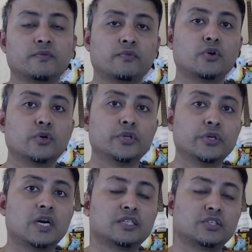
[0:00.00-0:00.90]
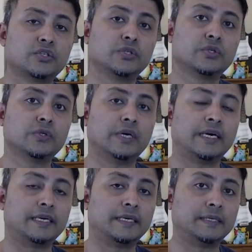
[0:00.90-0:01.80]
for you guys to
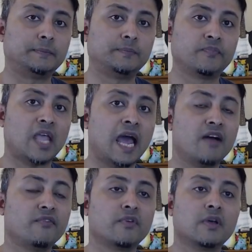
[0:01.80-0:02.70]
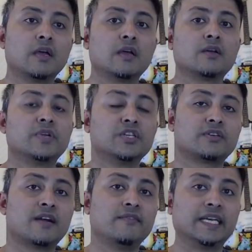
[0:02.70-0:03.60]
have when you're
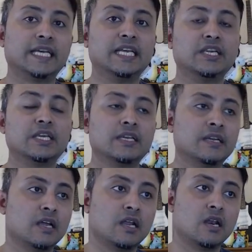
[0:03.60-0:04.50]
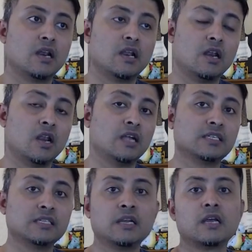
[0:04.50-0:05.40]
traveling in
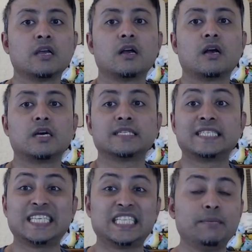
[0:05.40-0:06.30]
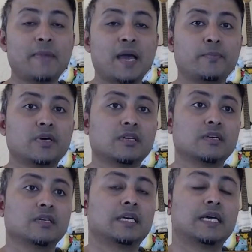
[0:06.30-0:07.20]
London. City Mapper.
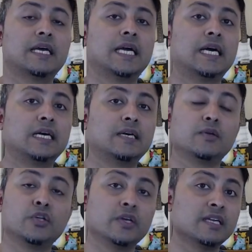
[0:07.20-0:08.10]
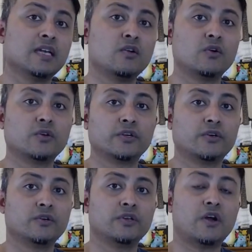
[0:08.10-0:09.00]
You can download it
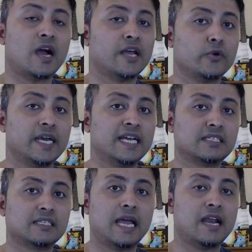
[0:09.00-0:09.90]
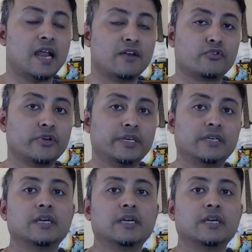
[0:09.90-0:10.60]
on your iOS and Android,